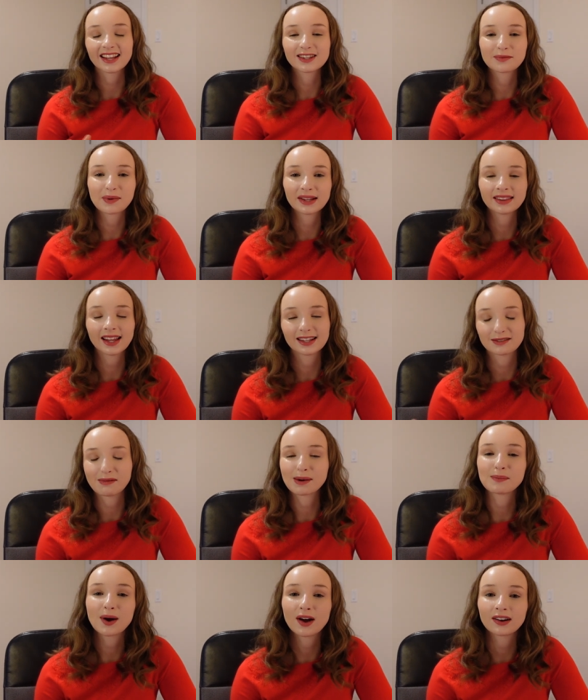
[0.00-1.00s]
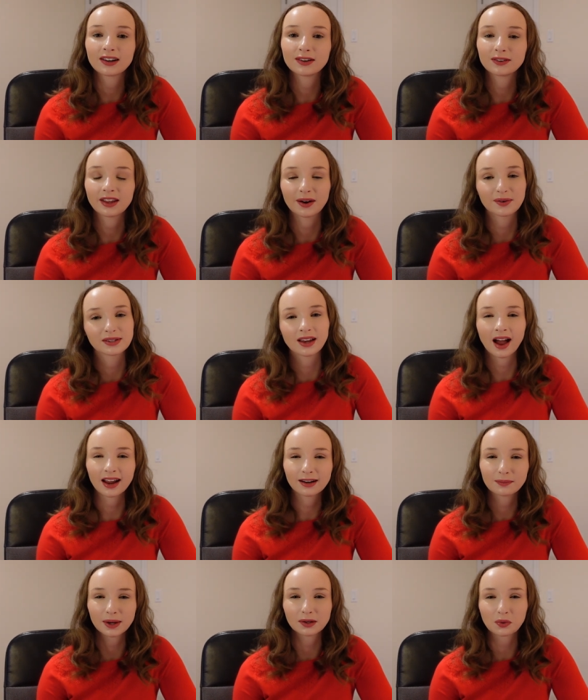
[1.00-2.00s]
That's been that's my motto. That was
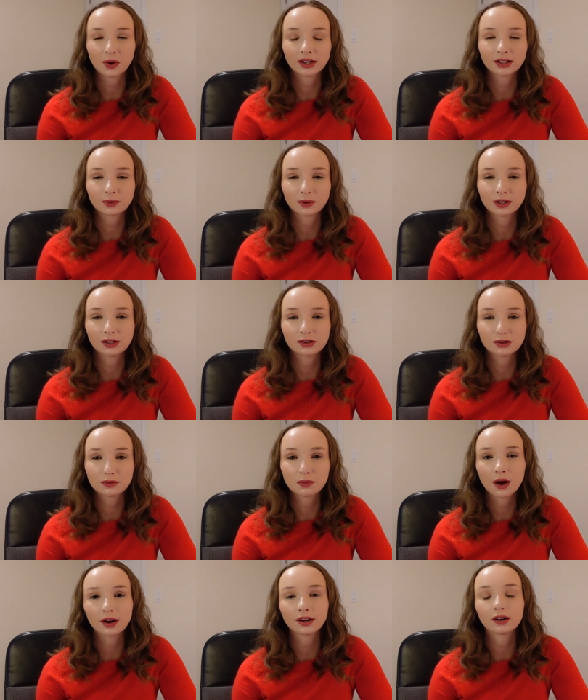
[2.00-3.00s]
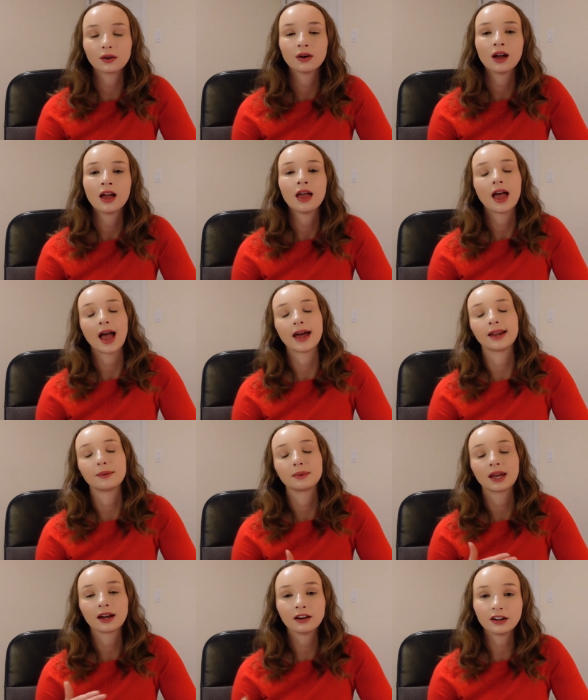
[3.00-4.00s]
kind of my 2022 motto and
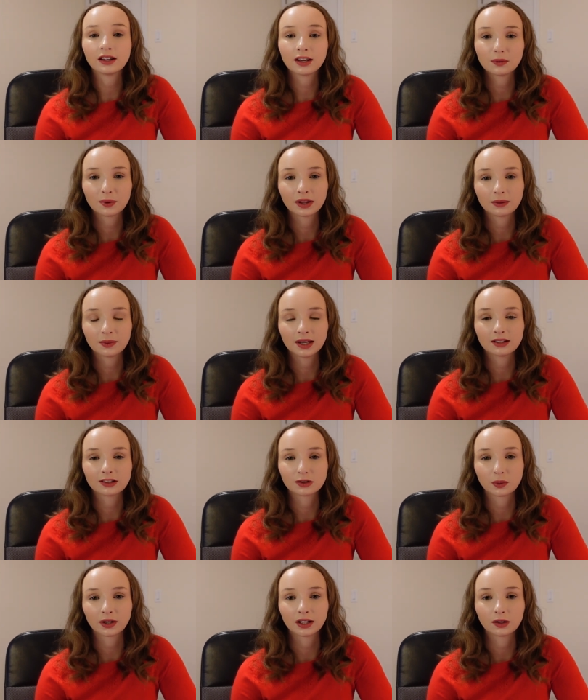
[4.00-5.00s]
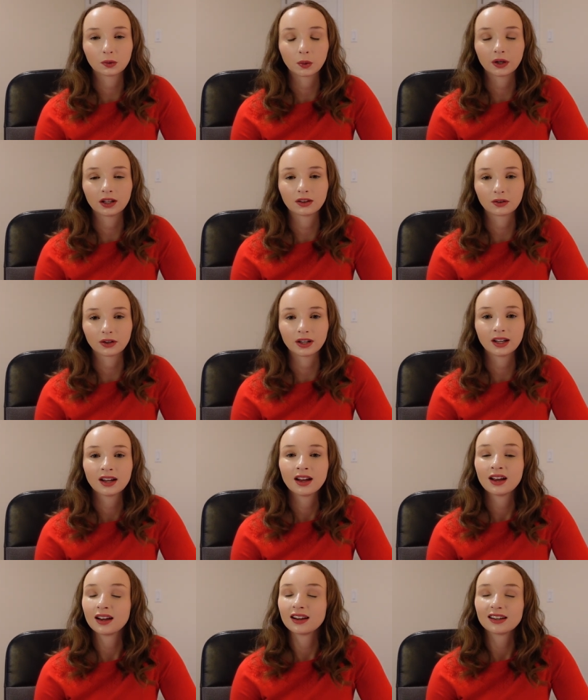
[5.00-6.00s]
I'm carrying it with me into 2023
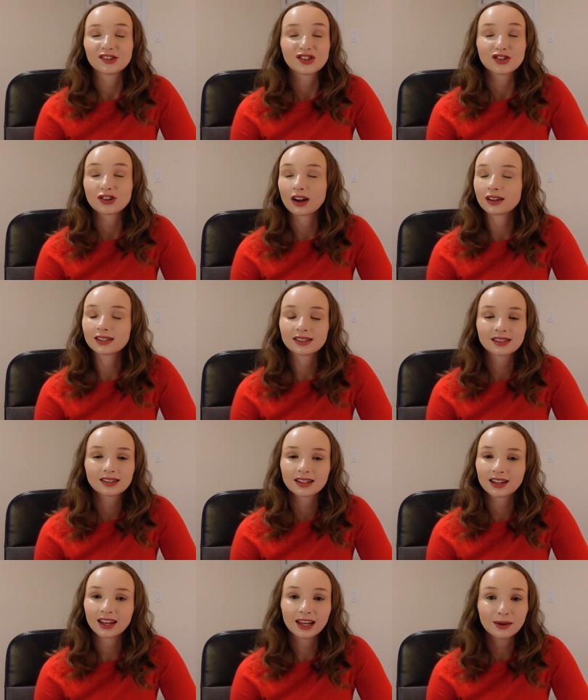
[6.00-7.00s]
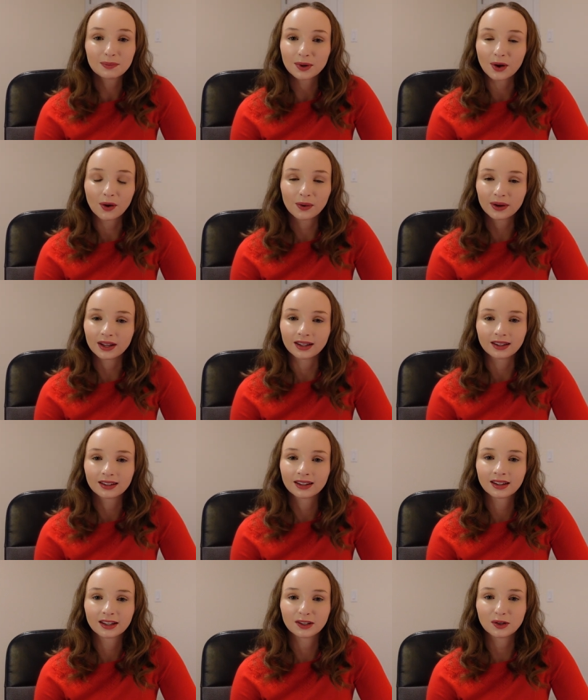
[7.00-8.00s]
just keep going.
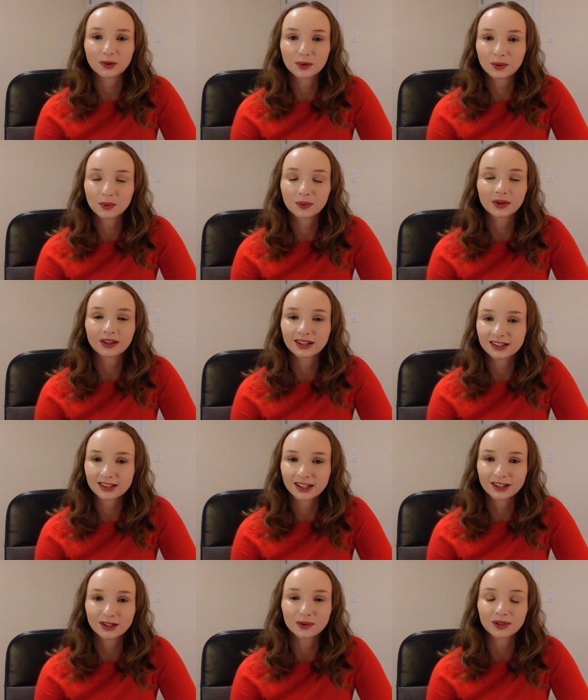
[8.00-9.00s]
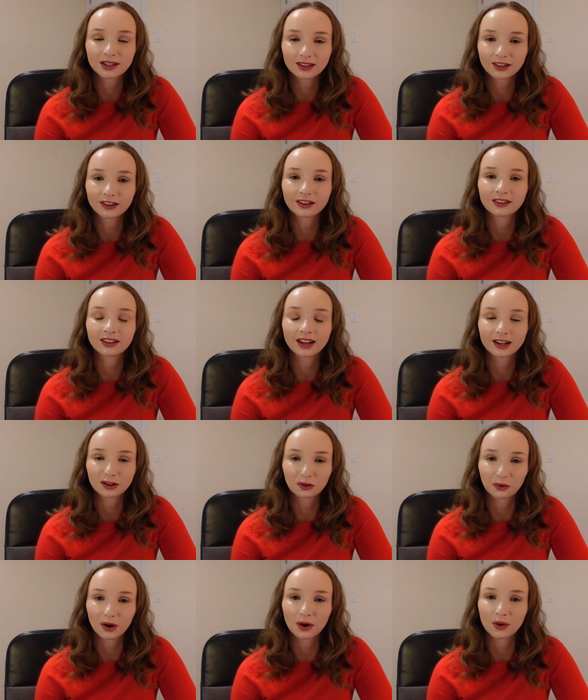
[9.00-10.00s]
You will continue to learn
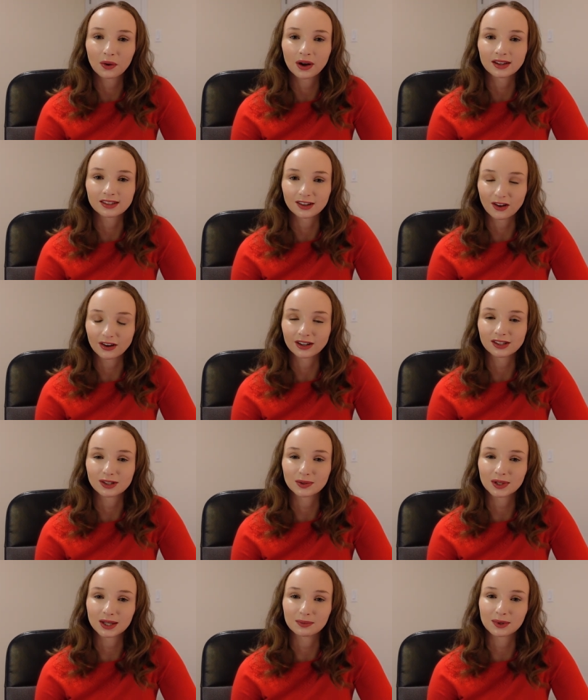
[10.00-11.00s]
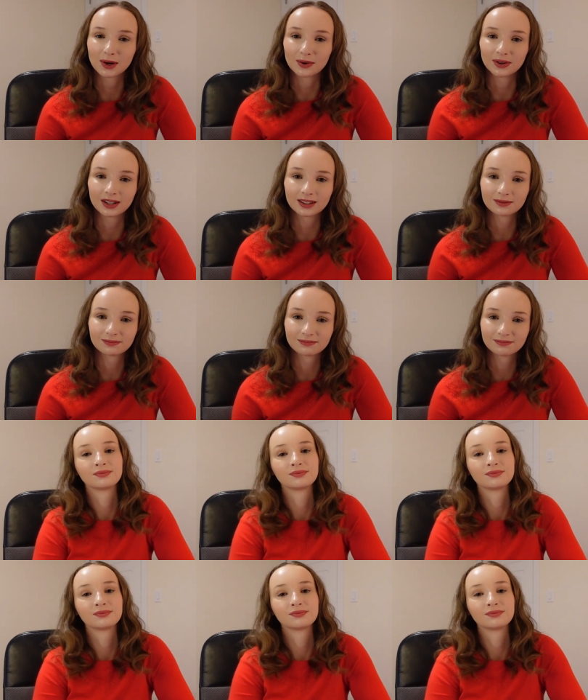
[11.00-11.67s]
and grow as long as you keep going.